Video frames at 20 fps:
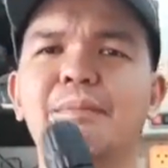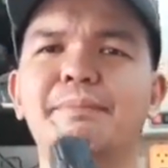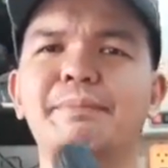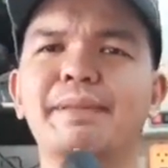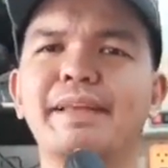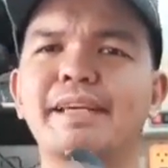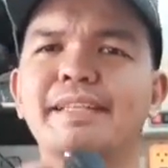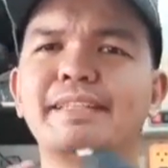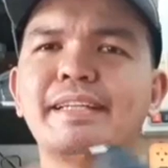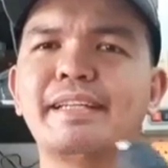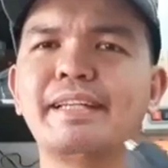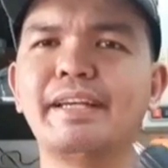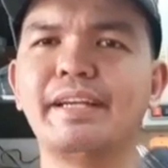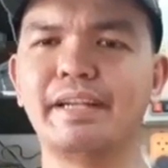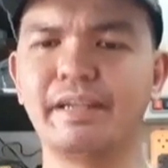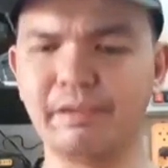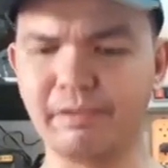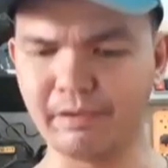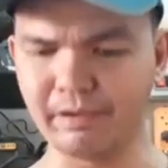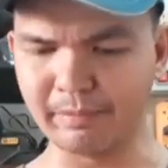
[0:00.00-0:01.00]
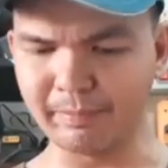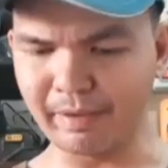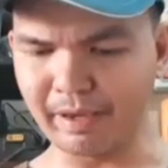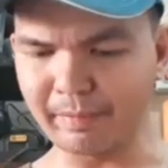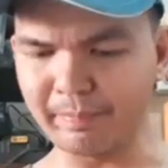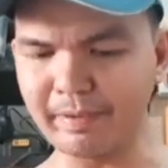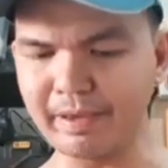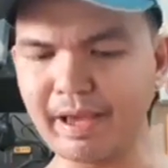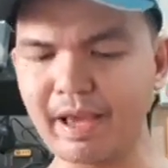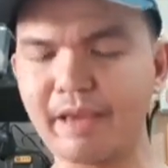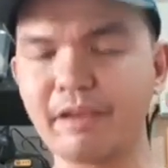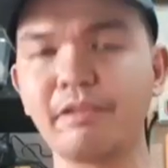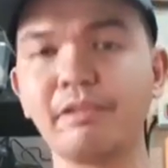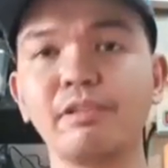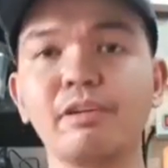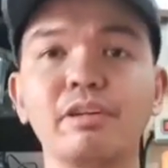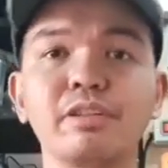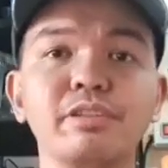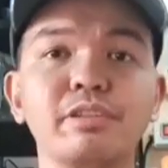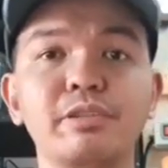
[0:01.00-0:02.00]
place in here. Or maybe I
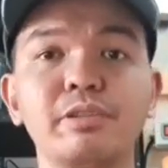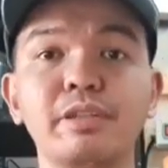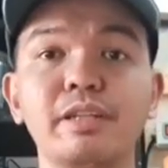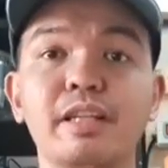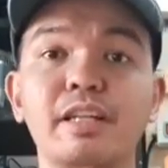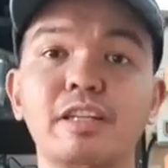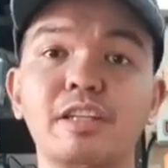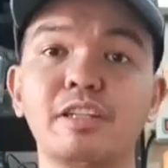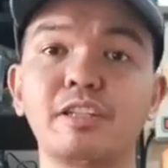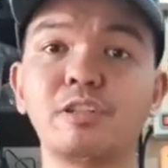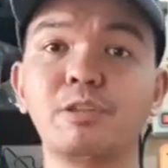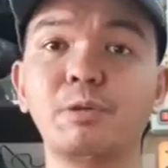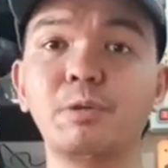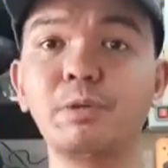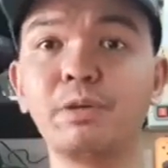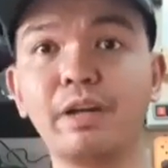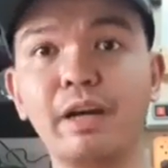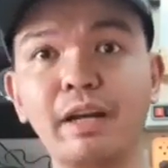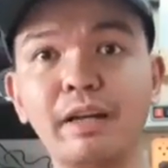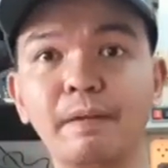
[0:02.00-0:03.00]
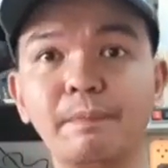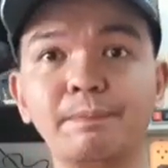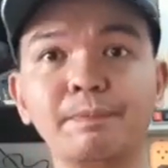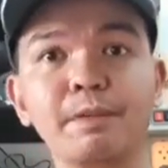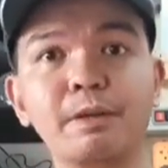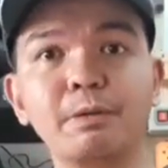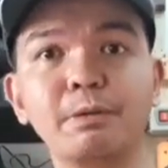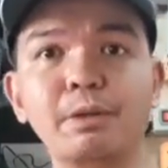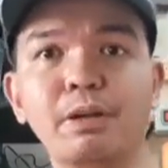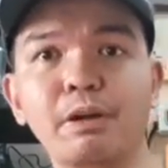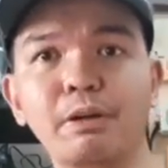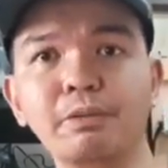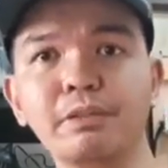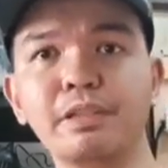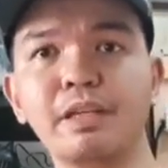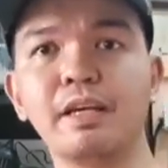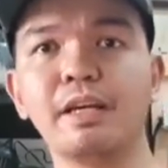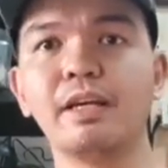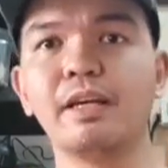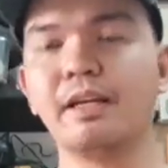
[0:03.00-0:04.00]
could also use it as a screw gun. Who knows?